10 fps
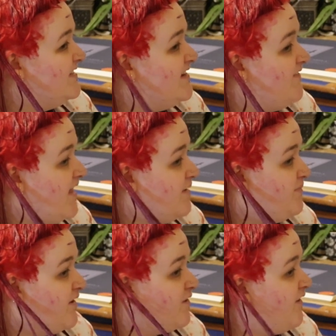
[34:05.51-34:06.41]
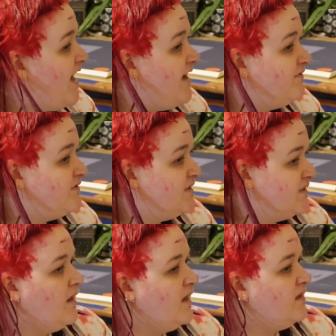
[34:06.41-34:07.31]
develop their
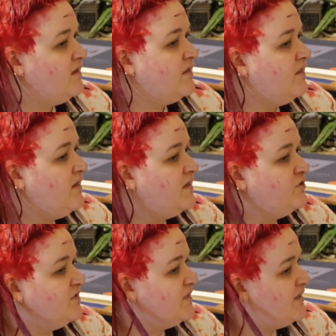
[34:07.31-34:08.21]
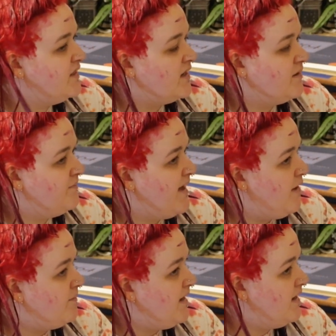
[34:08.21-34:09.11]
craft. And the interesting thing
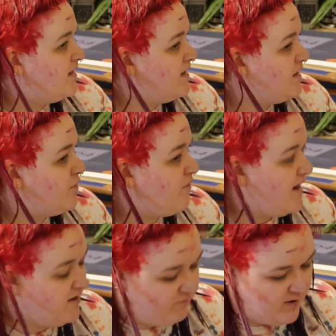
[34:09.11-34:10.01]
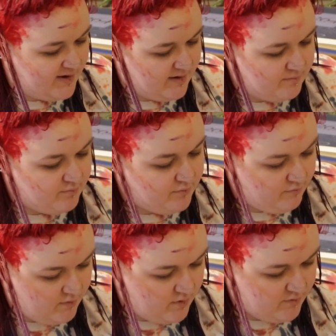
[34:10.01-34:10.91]
about being in a creative writing
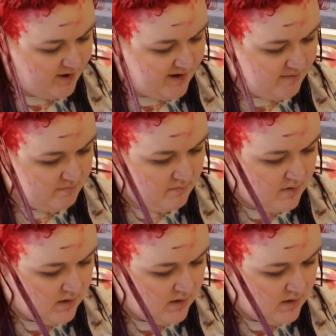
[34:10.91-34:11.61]
program